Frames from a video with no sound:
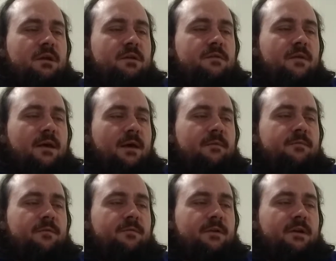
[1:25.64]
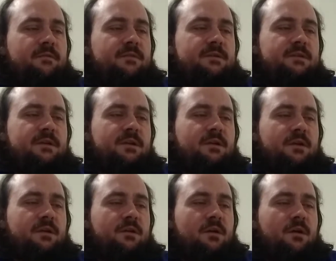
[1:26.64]
time for forgiveness and healing.
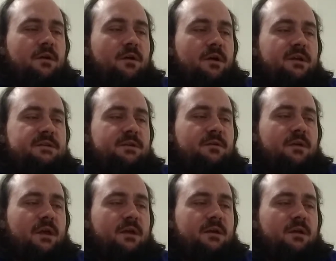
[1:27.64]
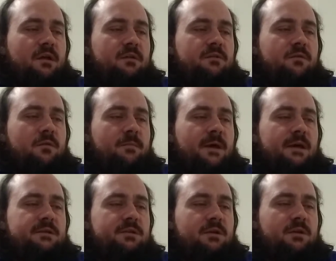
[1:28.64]
Are you still hanging on to a
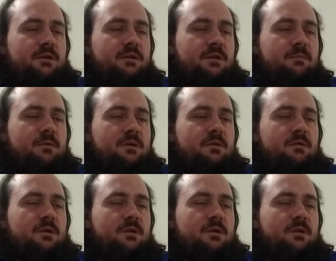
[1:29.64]
past hurt, Libra?